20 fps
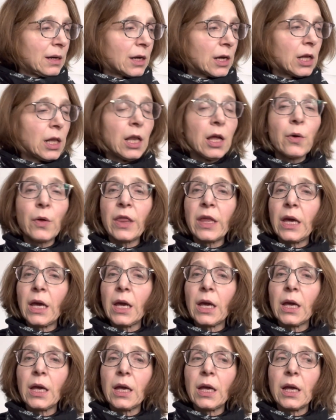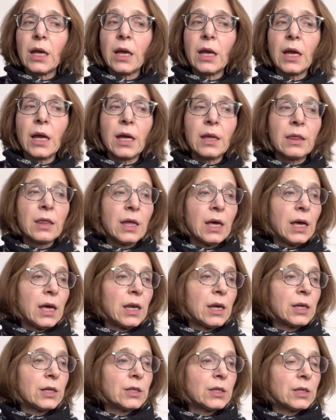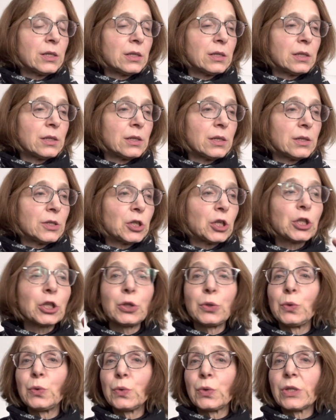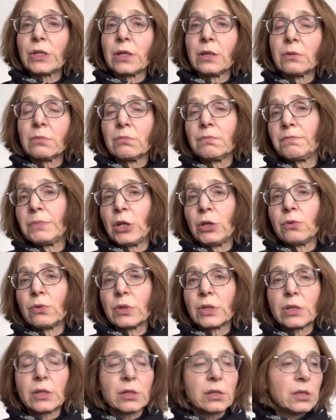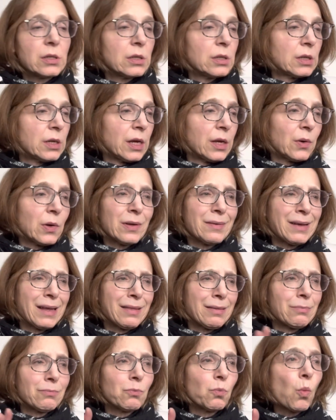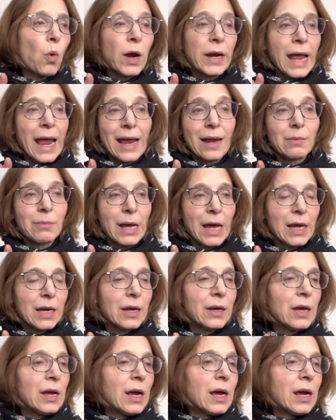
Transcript: clothing and then shoes and boots and uh, one handbag.